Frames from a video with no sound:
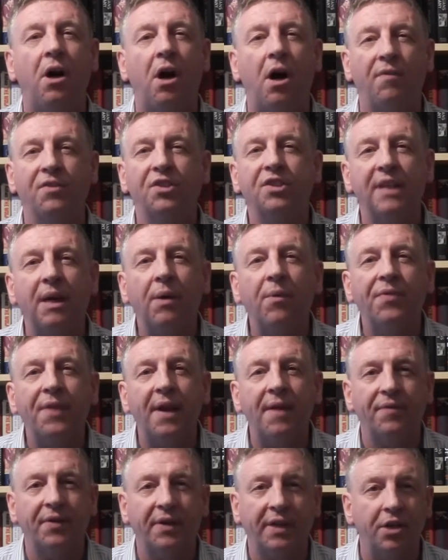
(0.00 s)
of South
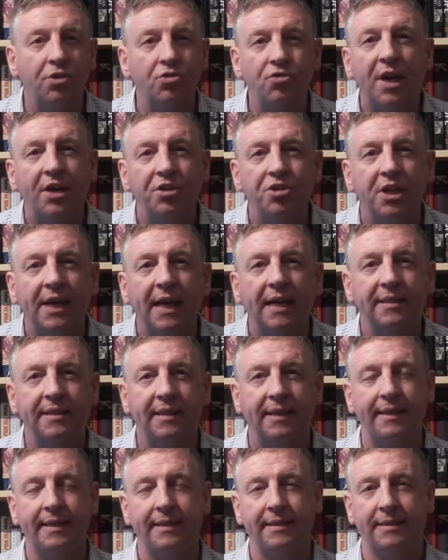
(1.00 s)
Africa, tragic as
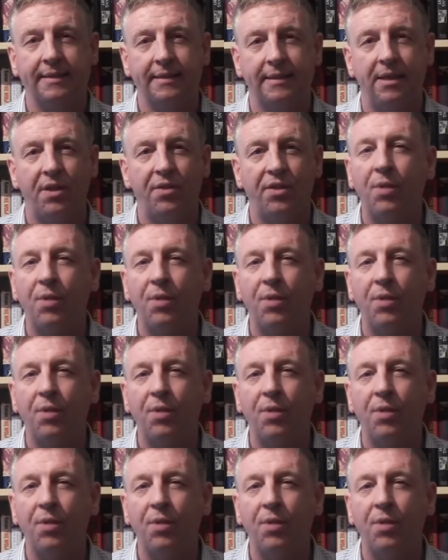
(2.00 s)
it is.